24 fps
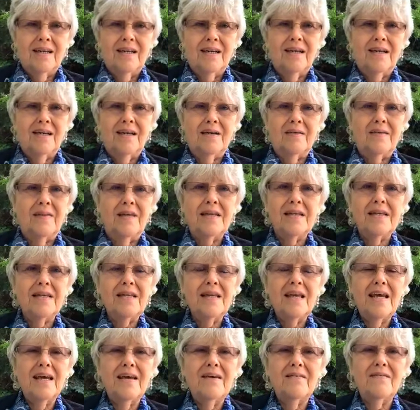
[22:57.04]
uh, they
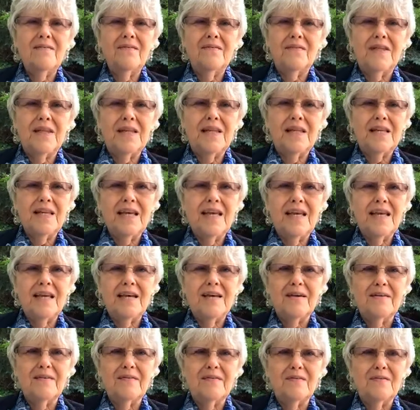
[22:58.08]
didn't have they didn't
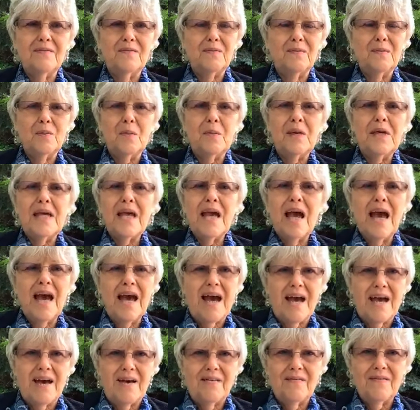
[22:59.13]
have what we
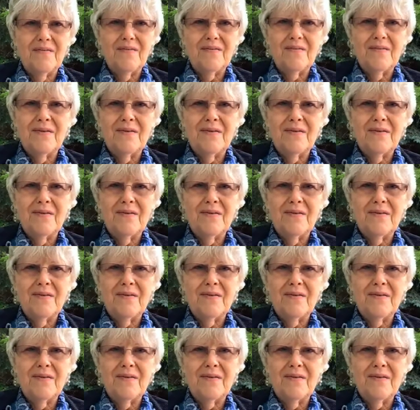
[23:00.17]
have